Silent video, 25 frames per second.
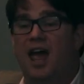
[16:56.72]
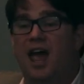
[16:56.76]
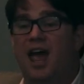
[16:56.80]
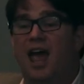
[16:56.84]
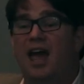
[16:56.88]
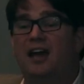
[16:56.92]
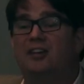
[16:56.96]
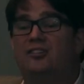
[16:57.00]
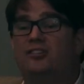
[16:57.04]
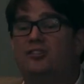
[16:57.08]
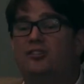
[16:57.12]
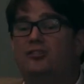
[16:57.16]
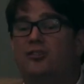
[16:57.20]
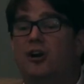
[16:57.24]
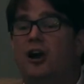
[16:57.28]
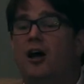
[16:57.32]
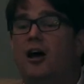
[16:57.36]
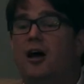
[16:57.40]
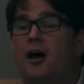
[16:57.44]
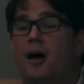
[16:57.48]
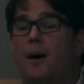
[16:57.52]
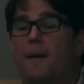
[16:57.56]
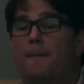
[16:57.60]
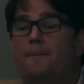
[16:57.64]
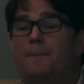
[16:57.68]
Extra
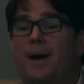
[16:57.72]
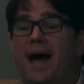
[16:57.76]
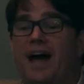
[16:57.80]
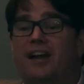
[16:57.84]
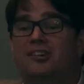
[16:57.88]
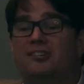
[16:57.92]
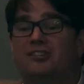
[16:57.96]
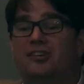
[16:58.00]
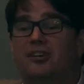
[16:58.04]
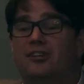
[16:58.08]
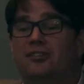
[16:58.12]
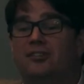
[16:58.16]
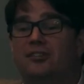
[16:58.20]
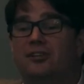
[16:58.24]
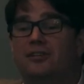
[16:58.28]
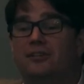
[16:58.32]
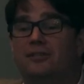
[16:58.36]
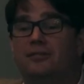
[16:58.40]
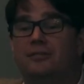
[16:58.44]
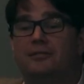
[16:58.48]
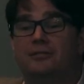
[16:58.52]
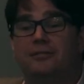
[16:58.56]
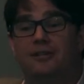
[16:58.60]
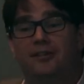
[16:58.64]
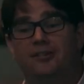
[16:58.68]
patches.
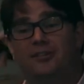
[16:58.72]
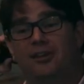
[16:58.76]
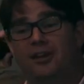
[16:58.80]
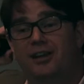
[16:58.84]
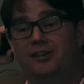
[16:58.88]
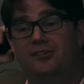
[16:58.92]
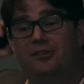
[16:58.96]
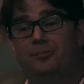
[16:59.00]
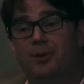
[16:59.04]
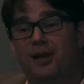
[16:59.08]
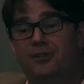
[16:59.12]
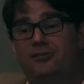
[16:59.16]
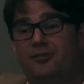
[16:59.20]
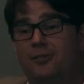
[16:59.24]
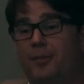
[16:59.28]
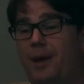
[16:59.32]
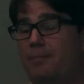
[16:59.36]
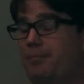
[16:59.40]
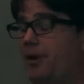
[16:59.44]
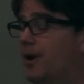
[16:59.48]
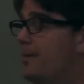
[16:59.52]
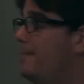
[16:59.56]
It's an easy way to remember